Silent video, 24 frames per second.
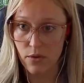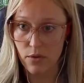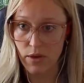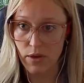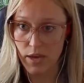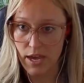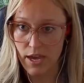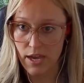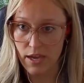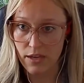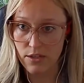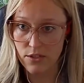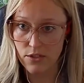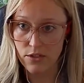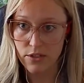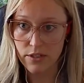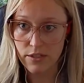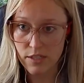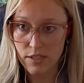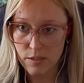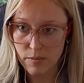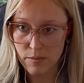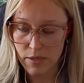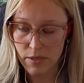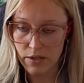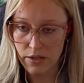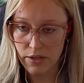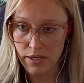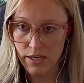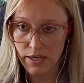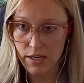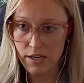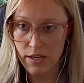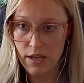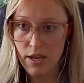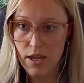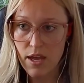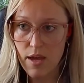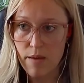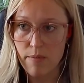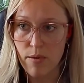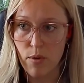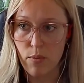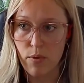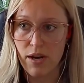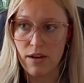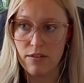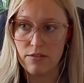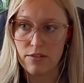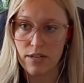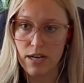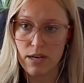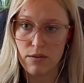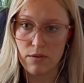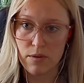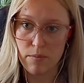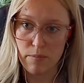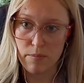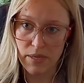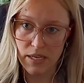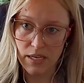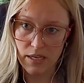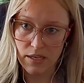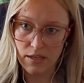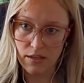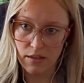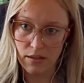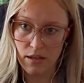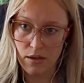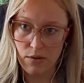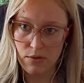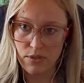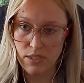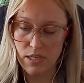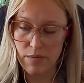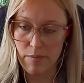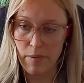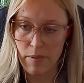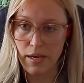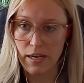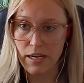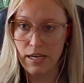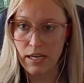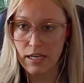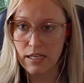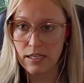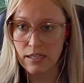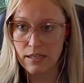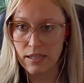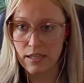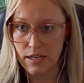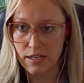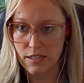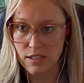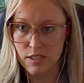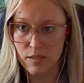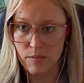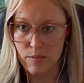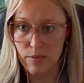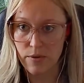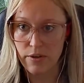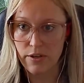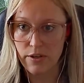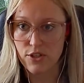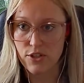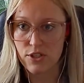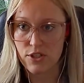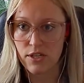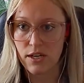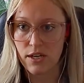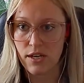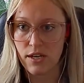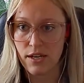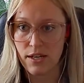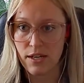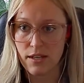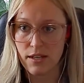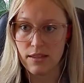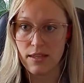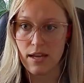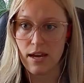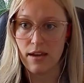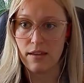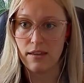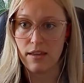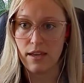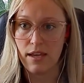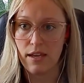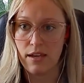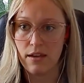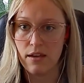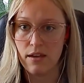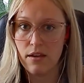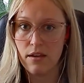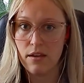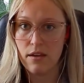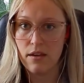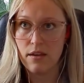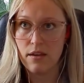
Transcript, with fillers: okay during this period, but whenever I would be in a low dip, I needed that inspiration. I needed that, like,